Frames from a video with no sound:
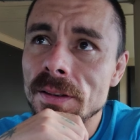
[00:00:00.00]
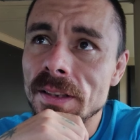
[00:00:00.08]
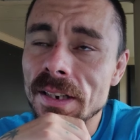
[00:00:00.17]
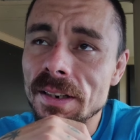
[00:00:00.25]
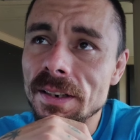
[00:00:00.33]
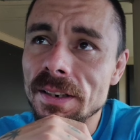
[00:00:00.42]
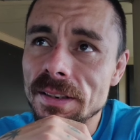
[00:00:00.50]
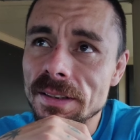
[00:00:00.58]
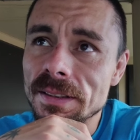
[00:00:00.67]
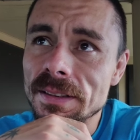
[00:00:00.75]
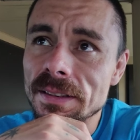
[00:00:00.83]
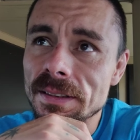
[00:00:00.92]
There
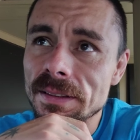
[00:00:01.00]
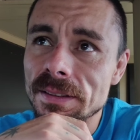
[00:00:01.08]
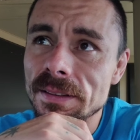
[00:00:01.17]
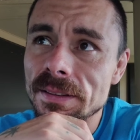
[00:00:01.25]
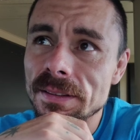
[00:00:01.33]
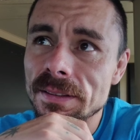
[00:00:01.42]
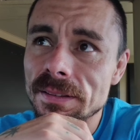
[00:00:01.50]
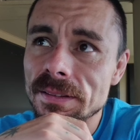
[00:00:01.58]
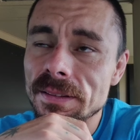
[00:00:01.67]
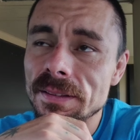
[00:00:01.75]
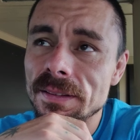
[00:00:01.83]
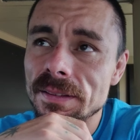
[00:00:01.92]
is
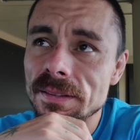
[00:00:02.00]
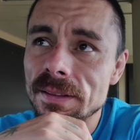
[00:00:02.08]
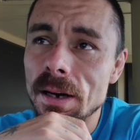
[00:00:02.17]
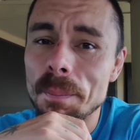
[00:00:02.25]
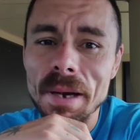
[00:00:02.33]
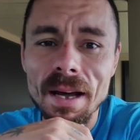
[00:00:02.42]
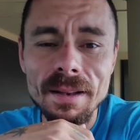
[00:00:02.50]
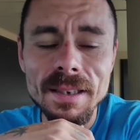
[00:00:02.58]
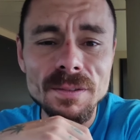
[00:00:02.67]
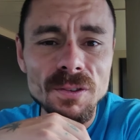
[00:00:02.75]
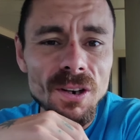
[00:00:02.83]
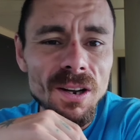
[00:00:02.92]
a
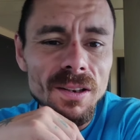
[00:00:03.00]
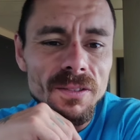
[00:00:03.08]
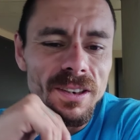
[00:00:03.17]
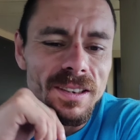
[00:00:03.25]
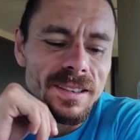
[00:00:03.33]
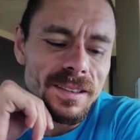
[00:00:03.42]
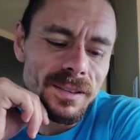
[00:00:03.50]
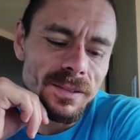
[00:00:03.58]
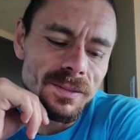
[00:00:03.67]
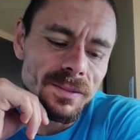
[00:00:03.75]
palace for all of us.